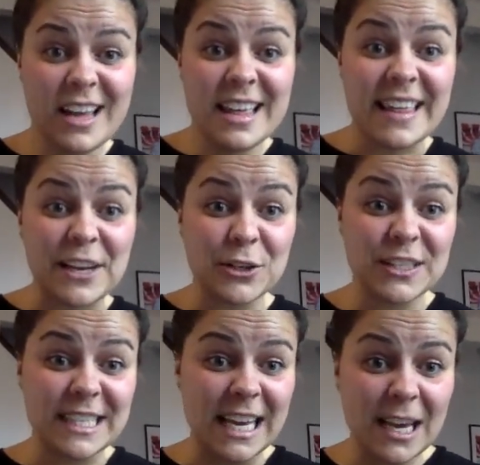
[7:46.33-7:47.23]
that you're
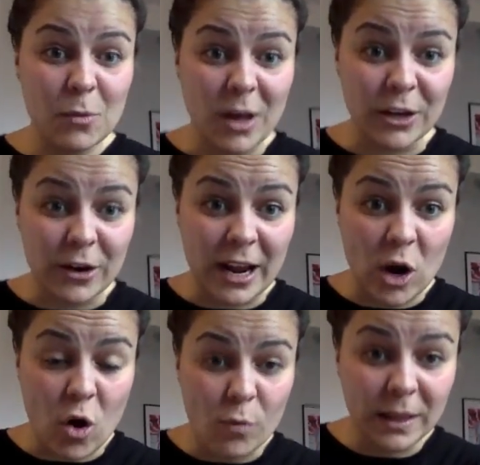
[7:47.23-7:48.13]
seeing while you're at
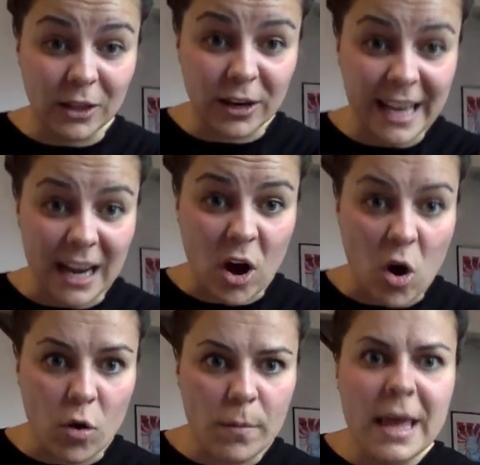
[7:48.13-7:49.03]
home and learning at
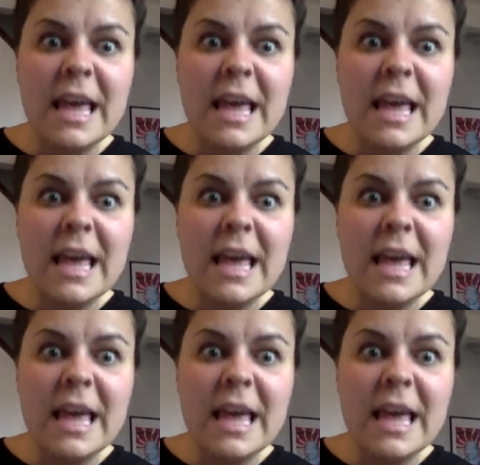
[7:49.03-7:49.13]
home,